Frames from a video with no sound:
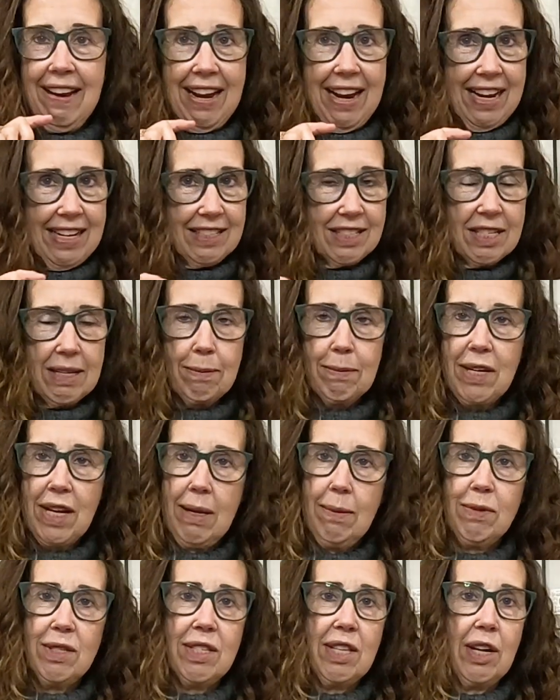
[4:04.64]
and
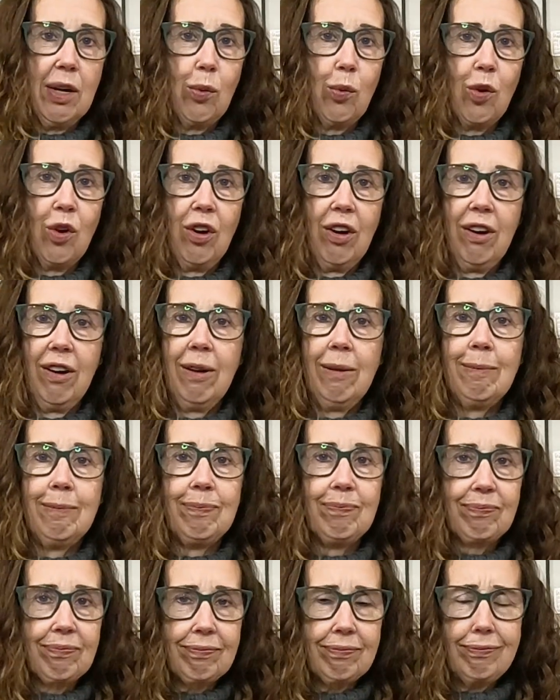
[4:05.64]
sometimes there were
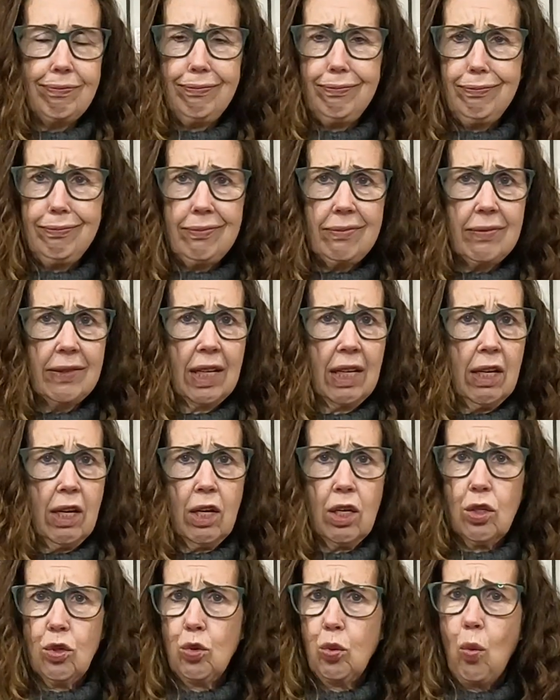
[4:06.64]

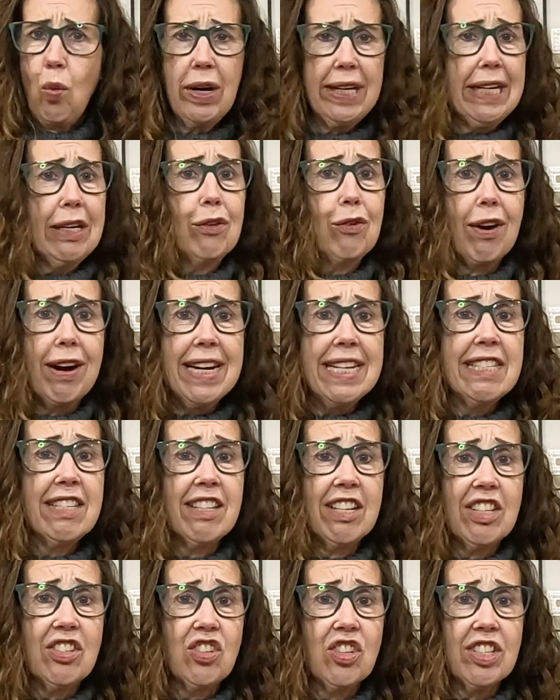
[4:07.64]
20 gray
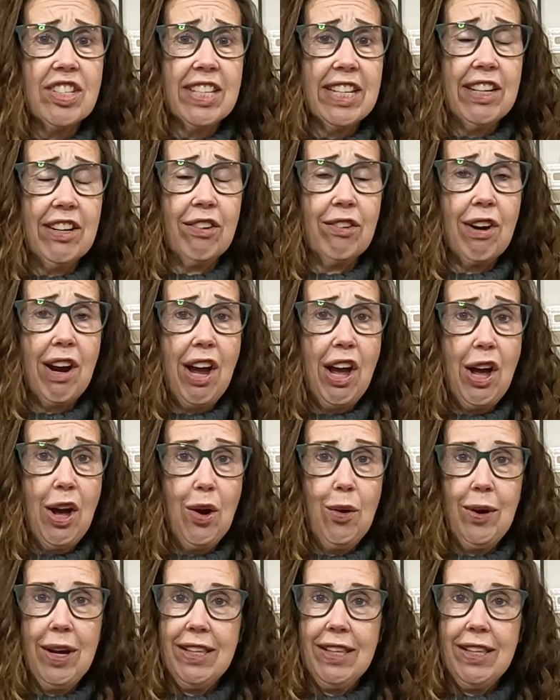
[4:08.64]
stitches in a row,